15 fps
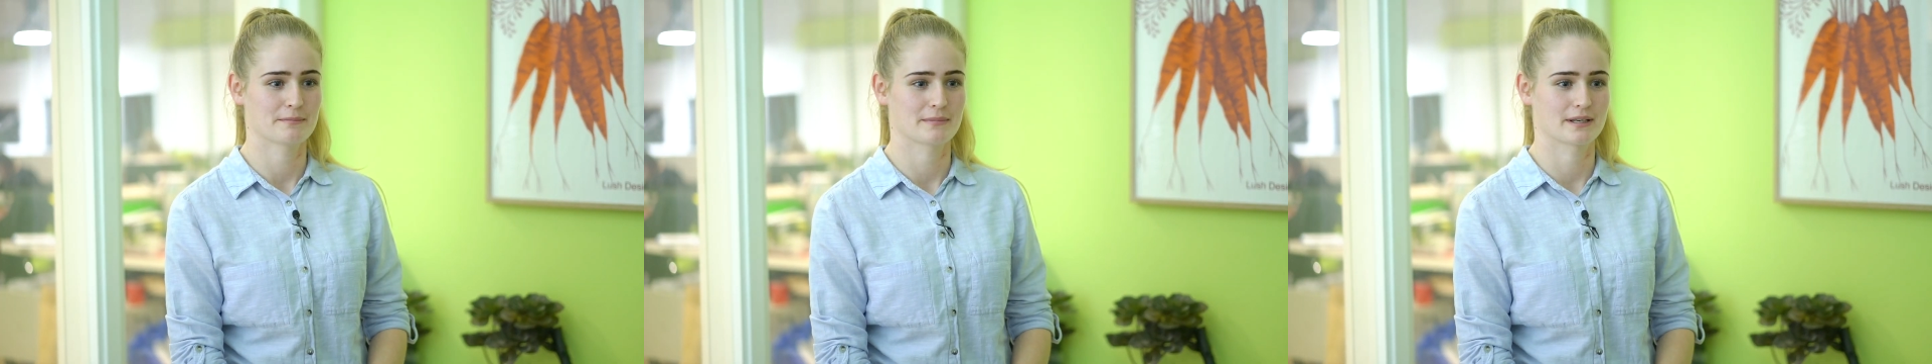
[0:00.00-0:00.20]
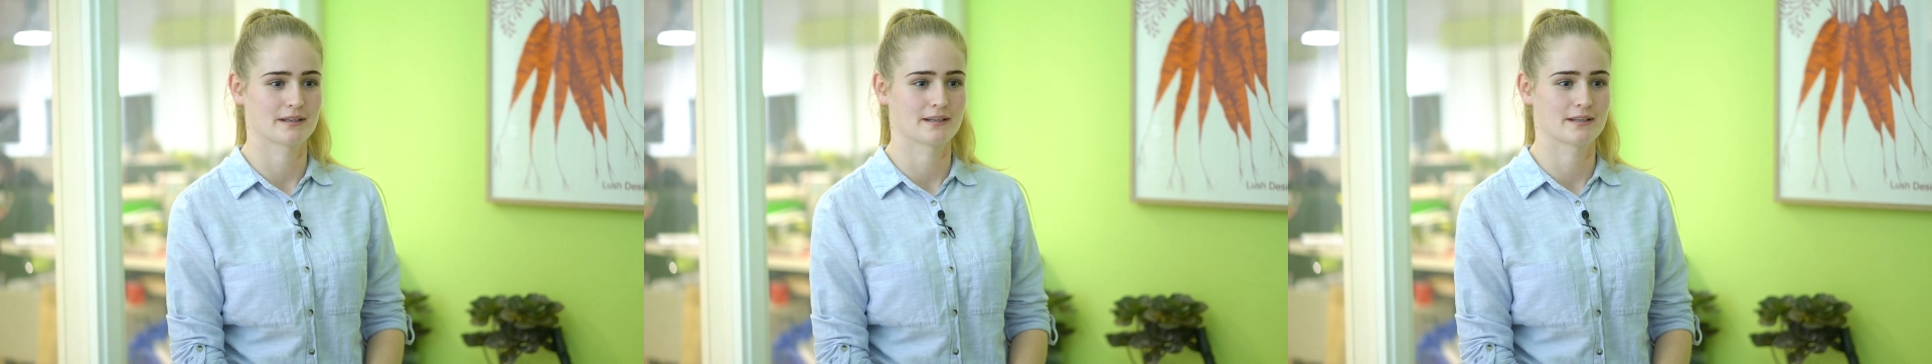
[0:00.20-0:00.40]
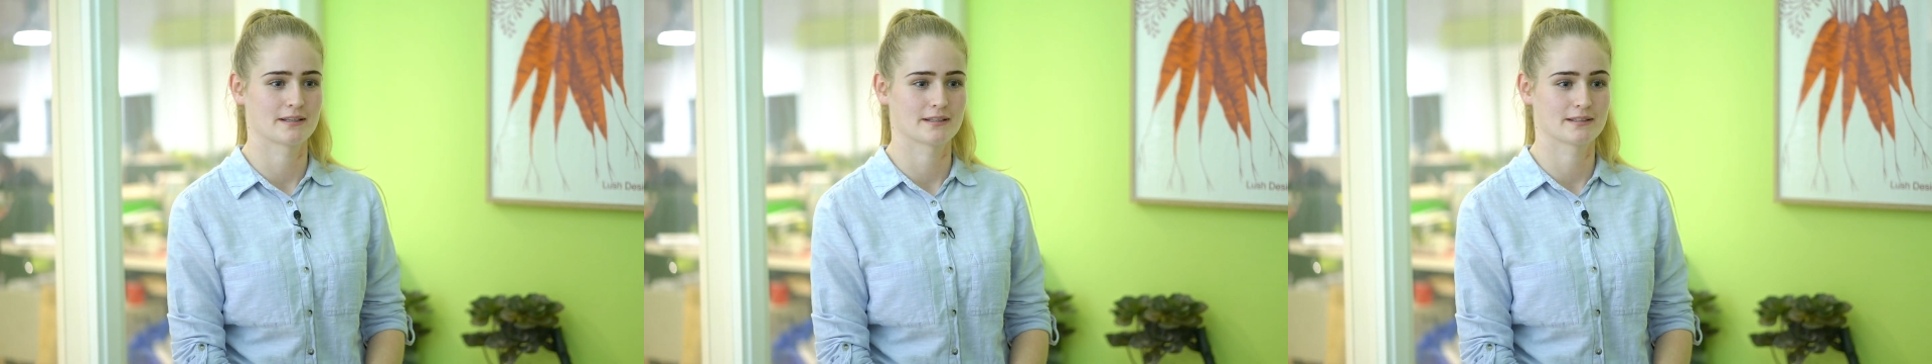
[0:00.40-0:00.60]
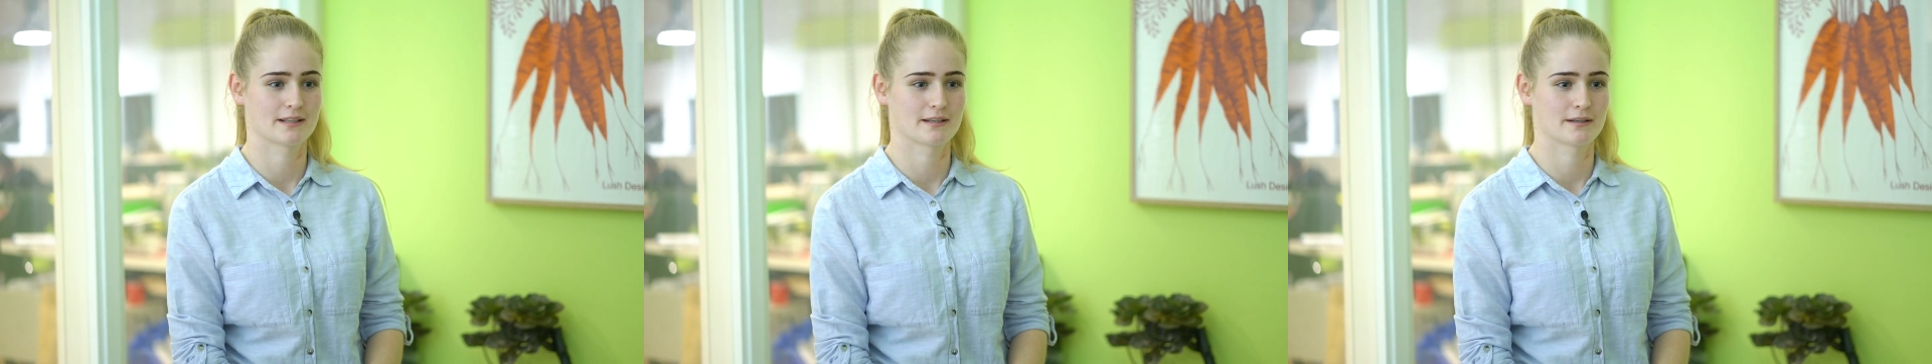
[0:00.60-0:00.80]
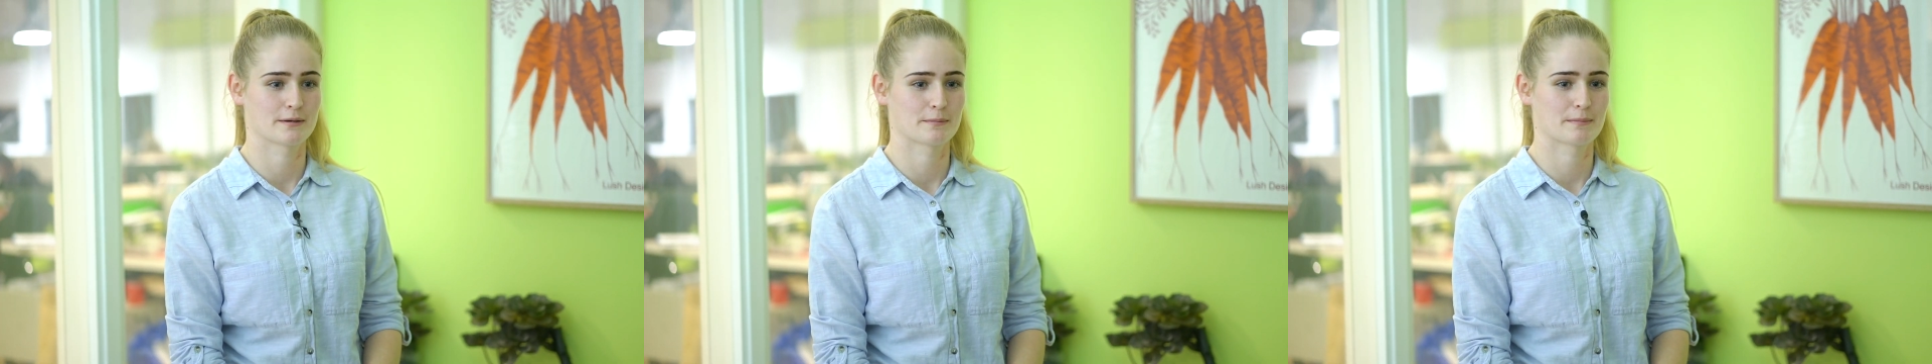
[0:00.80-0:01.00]
because
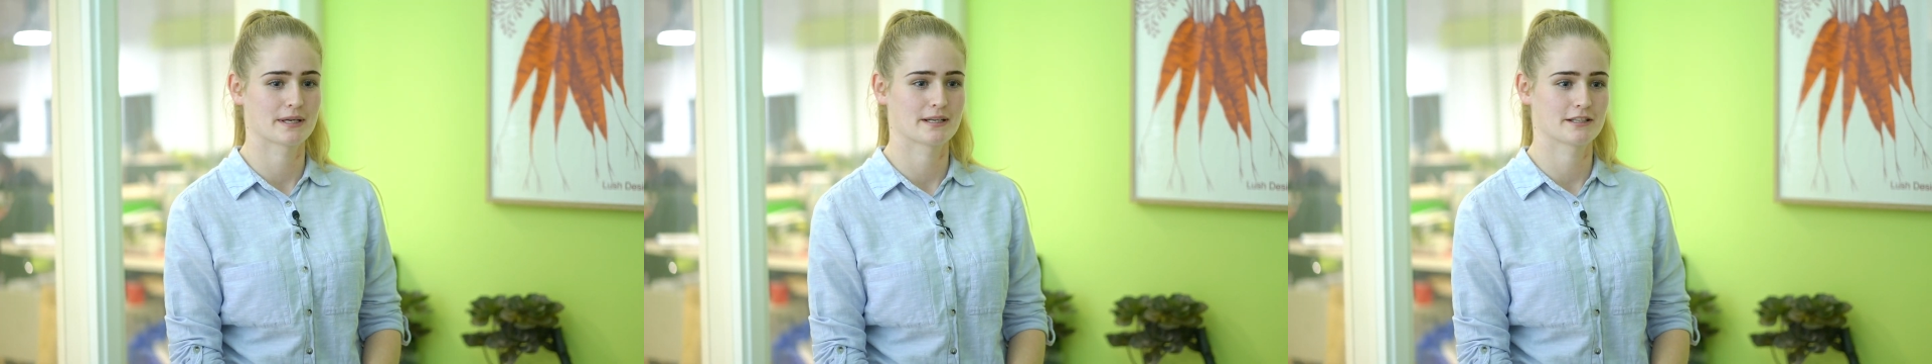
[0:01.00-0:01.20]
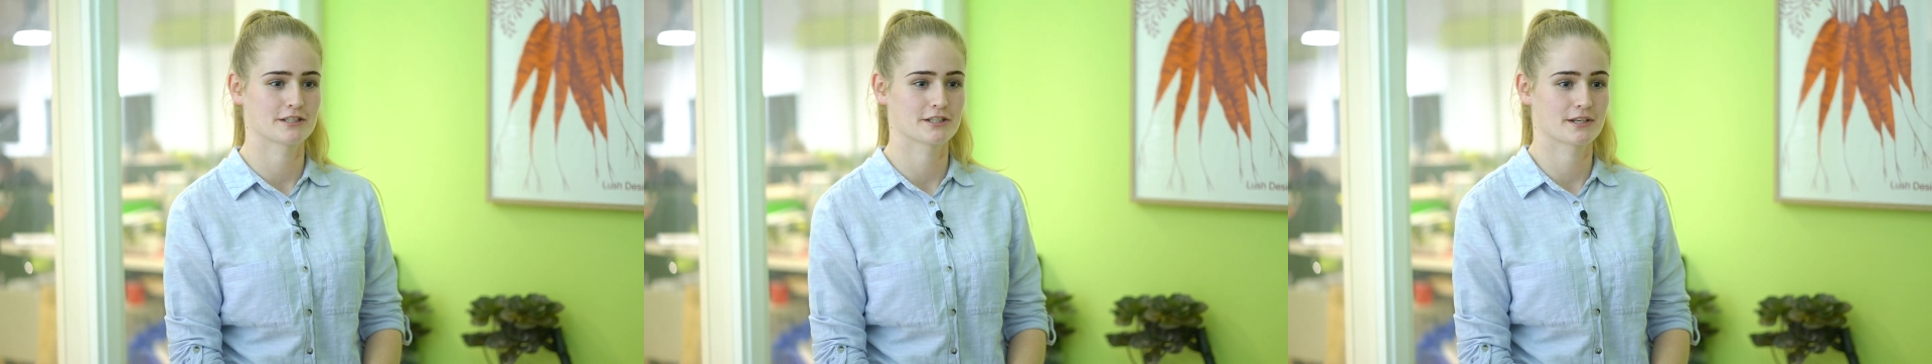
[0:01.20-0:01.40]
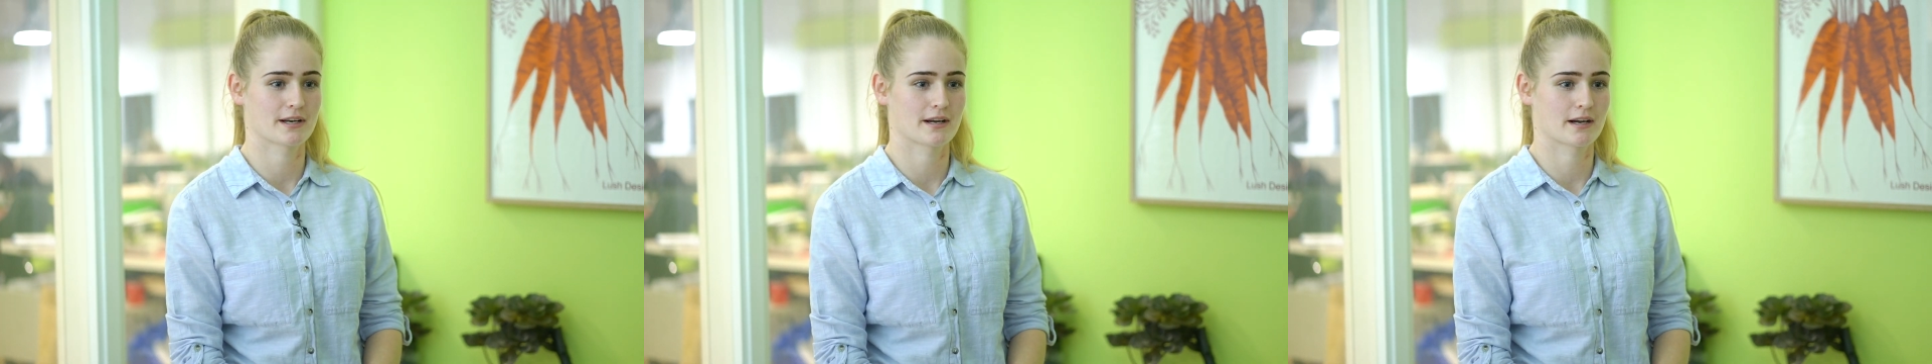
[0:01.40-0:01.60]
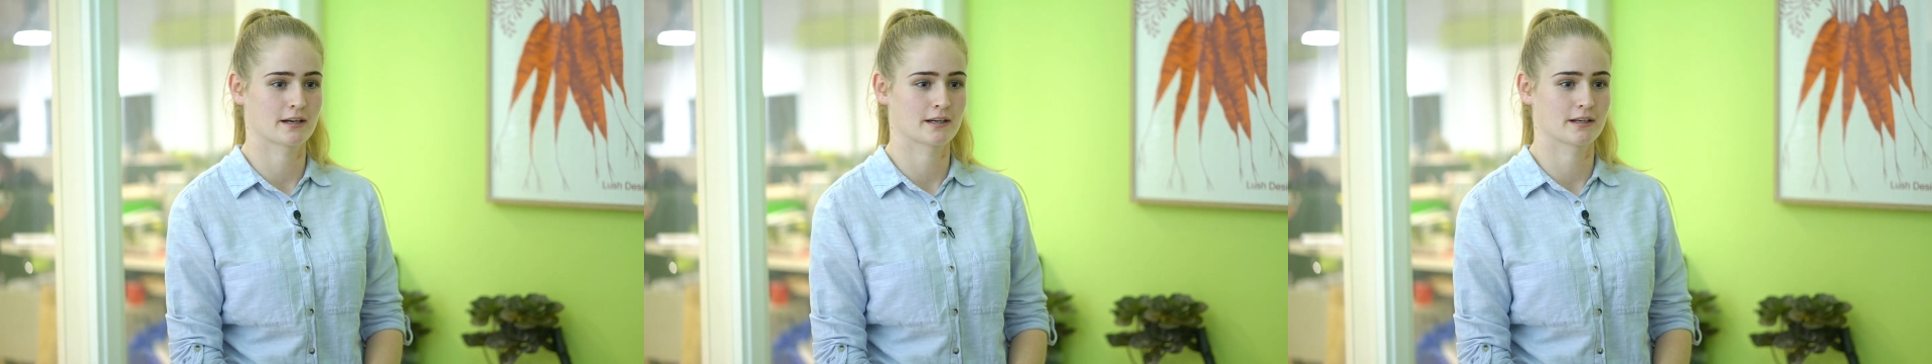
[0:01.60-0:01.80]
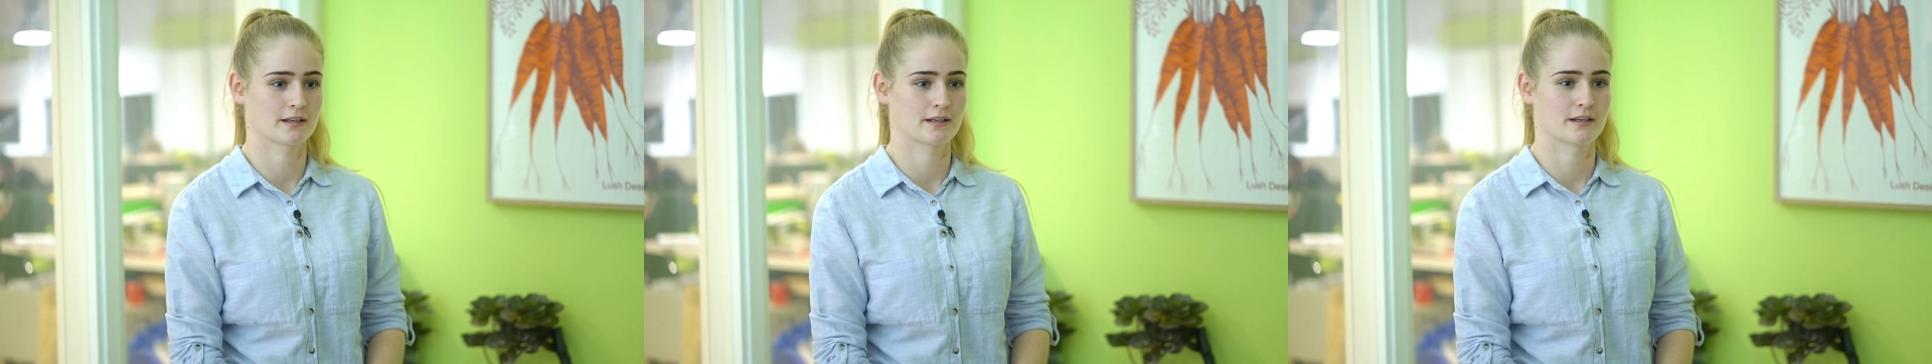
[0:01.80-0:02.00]
the manager
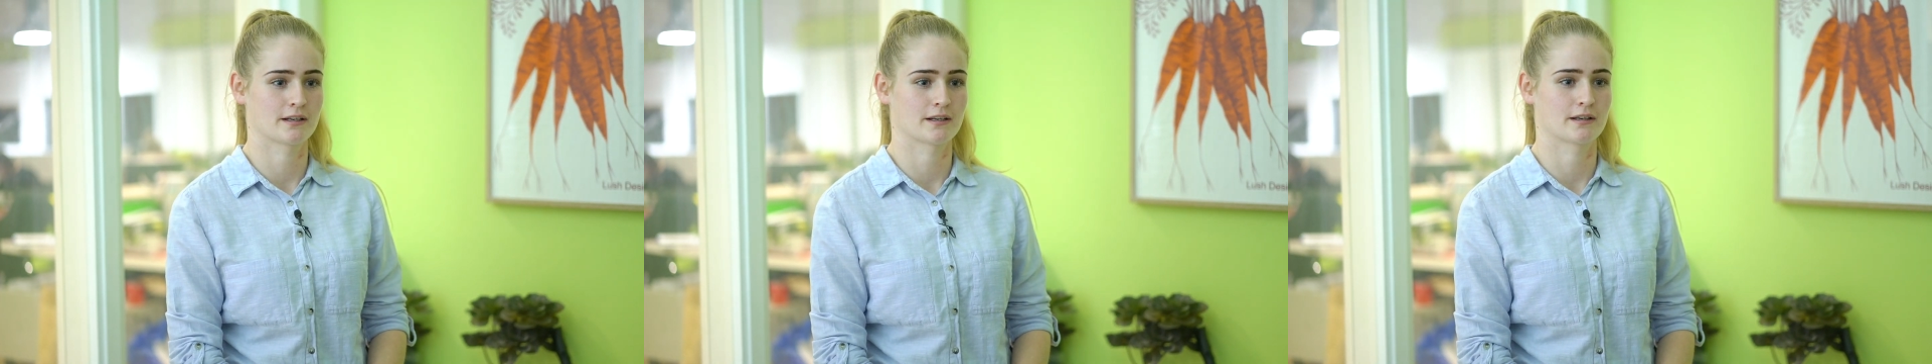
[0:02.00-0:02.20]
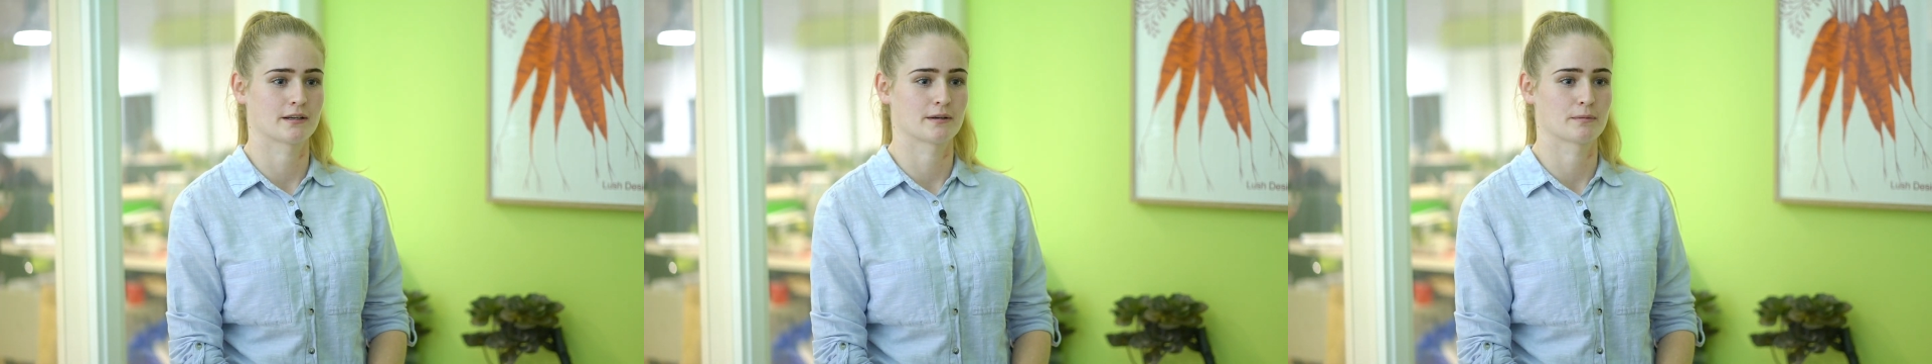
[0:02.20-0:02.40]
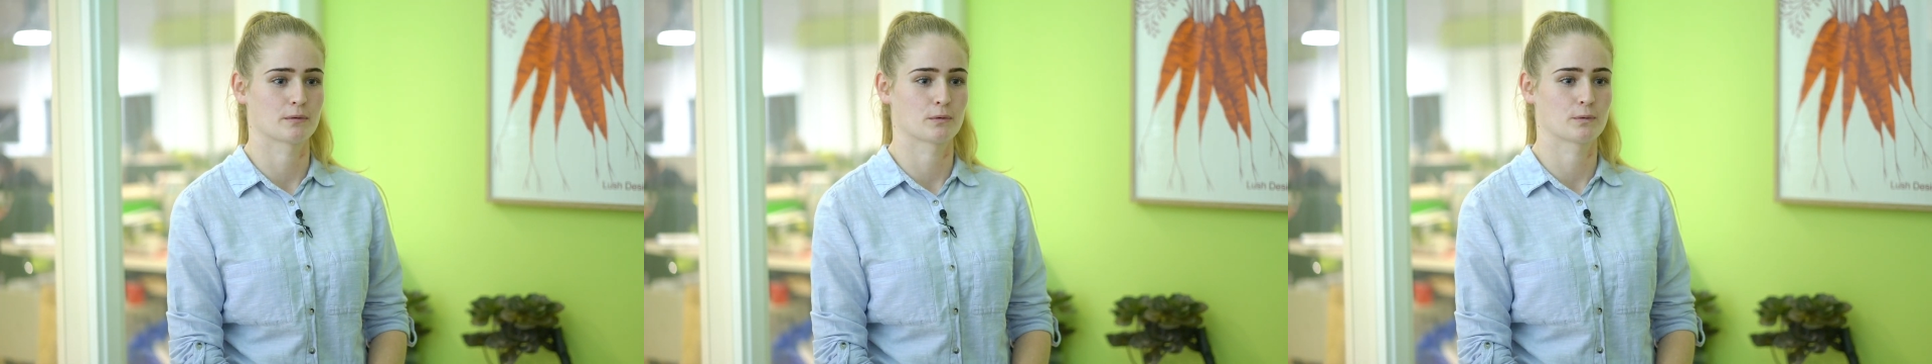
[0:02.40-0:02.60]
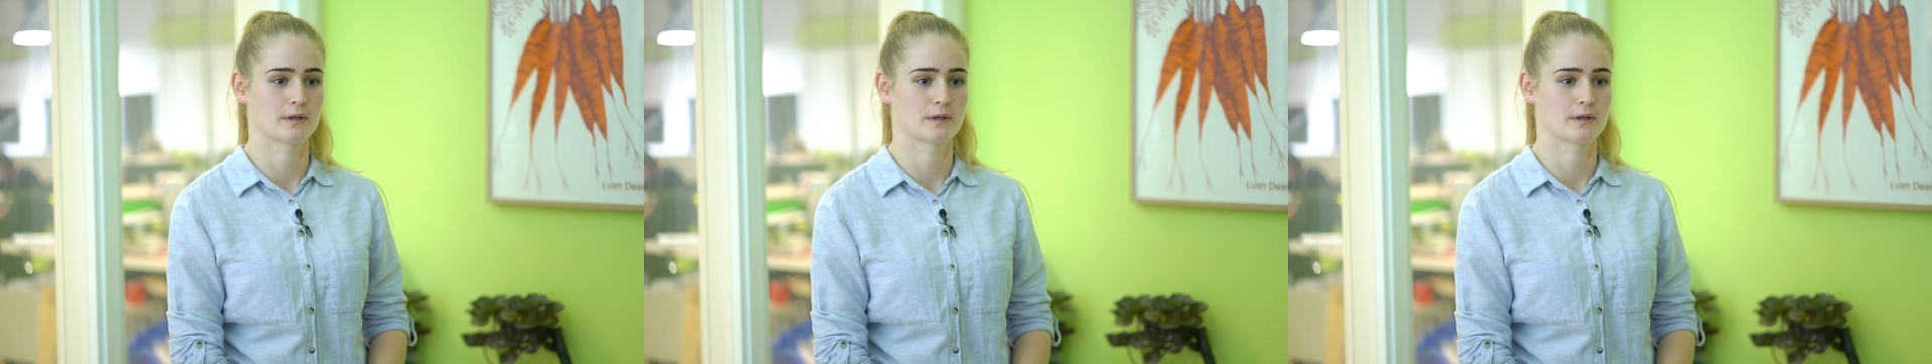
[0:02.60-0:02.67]
agree